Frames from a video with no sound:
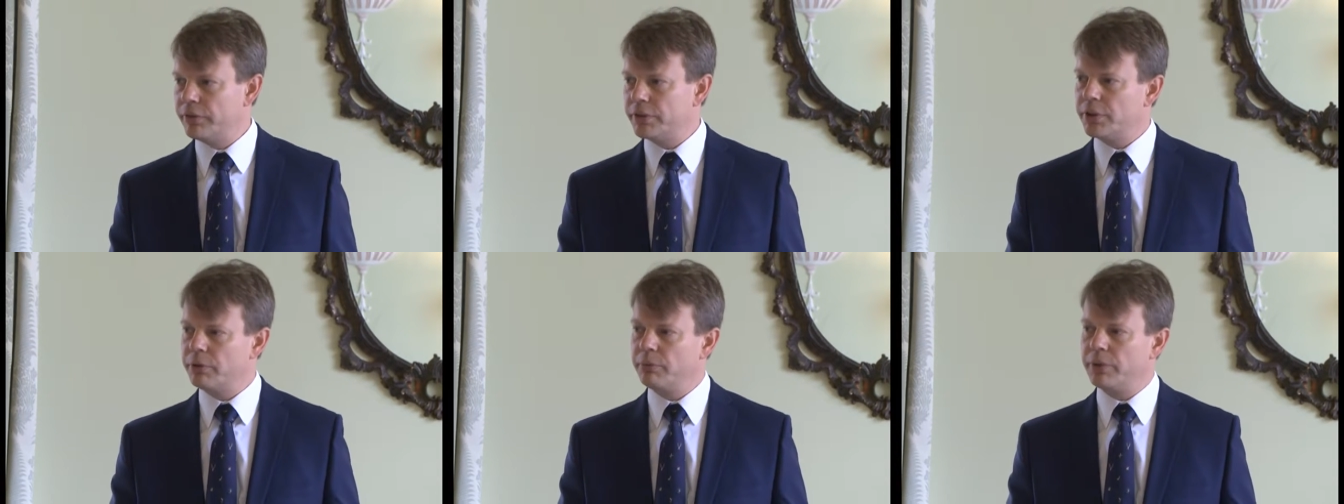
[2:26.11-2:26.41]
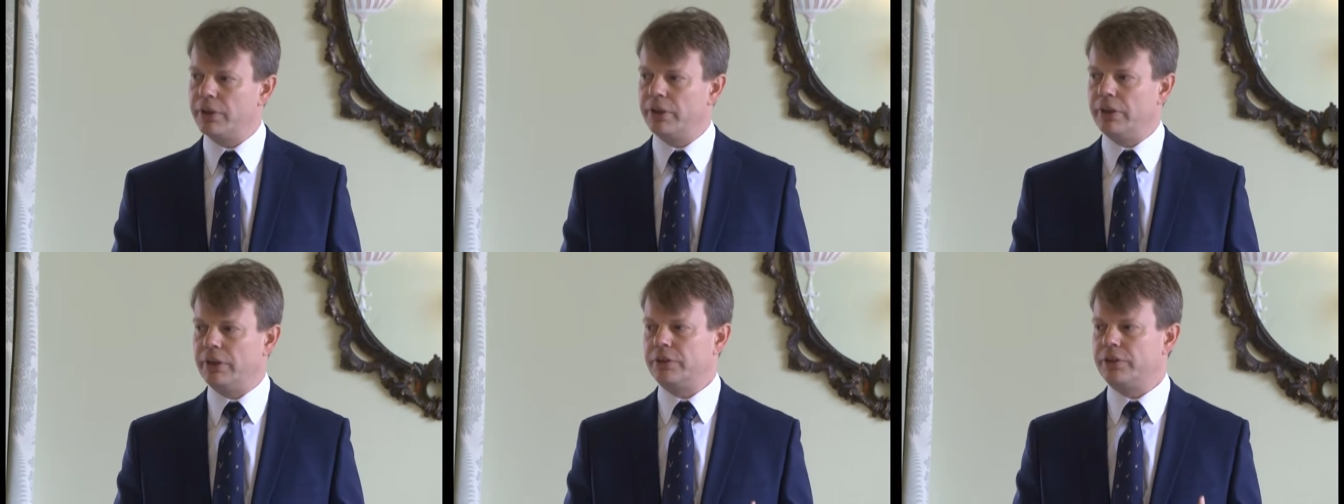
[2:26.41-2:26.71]
so we
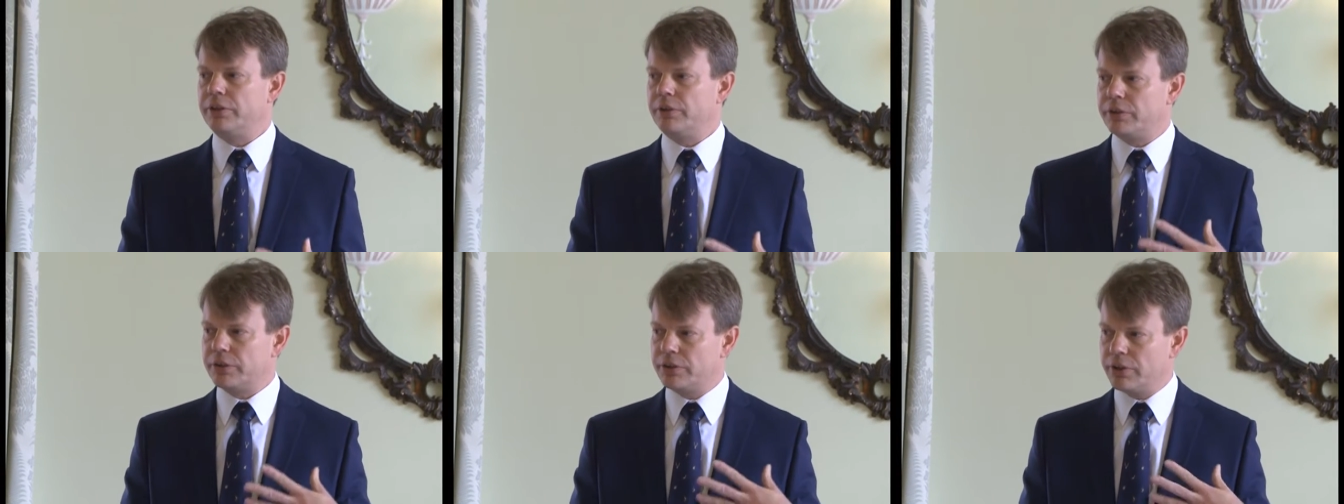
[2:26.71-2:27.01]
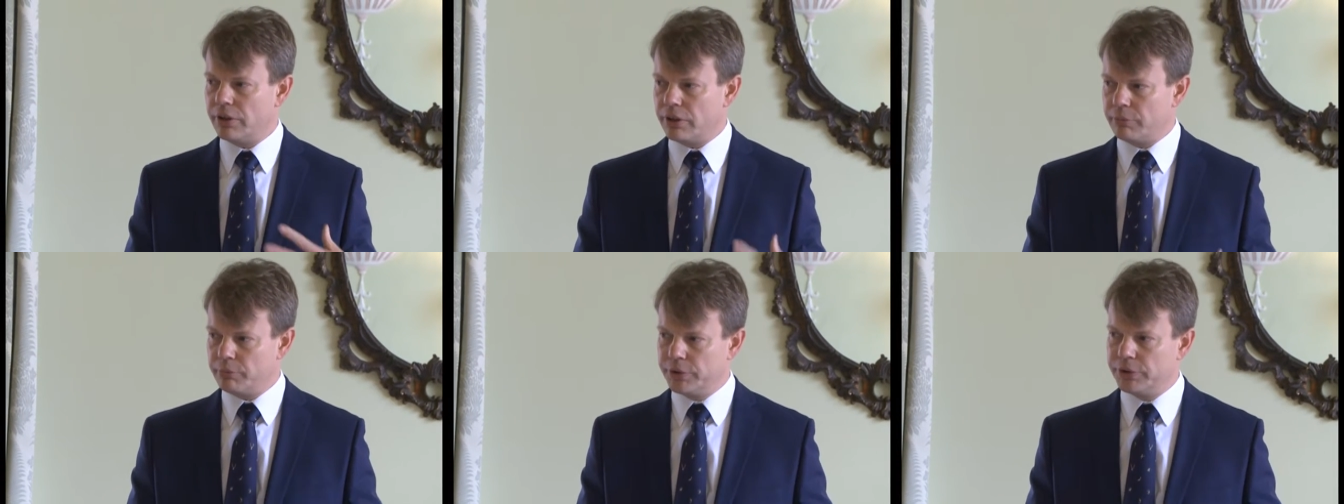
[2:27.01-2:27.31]
can actually
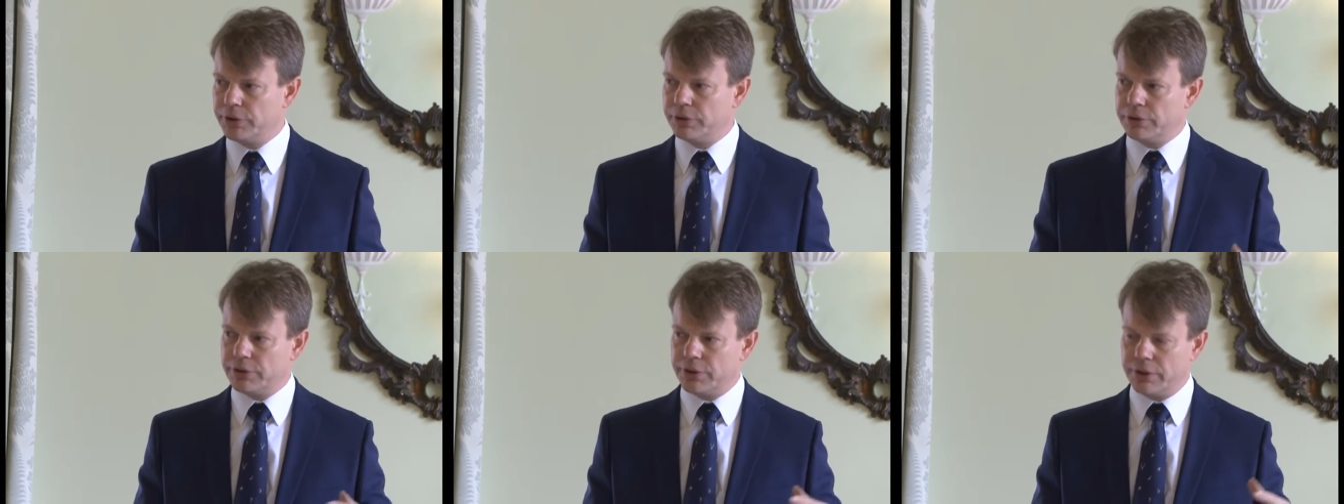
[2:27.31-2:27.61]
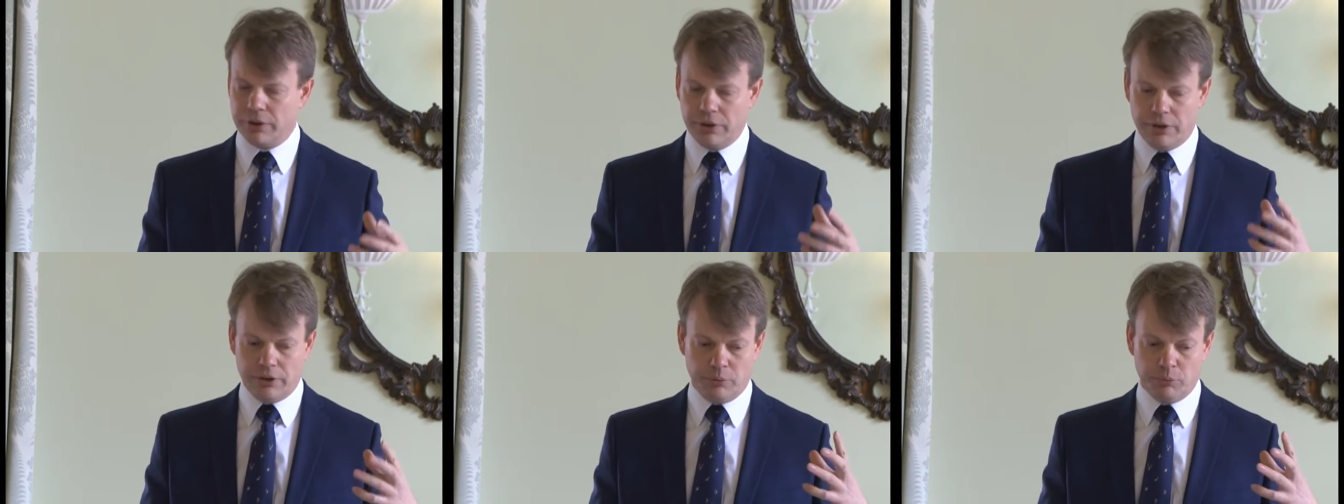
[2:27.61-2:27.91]
start
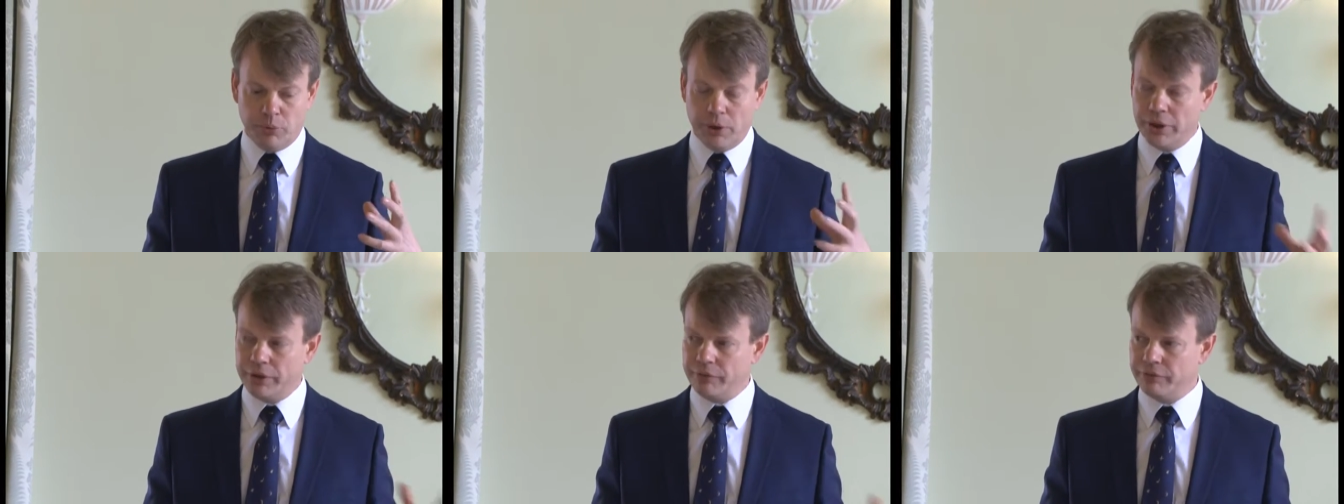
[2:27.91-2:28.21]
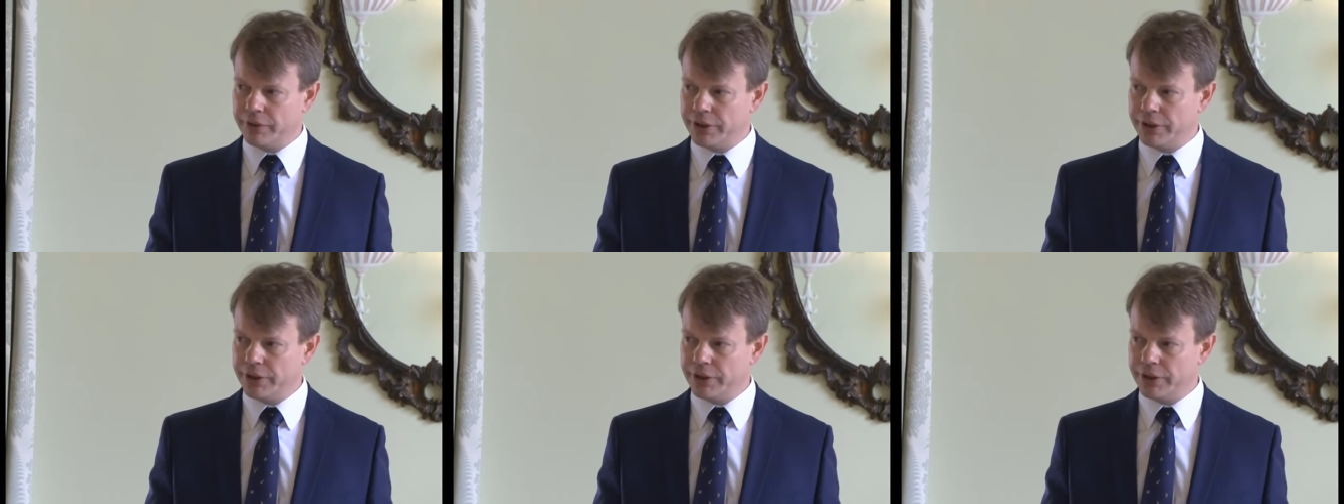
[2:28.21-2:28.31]
producing a wine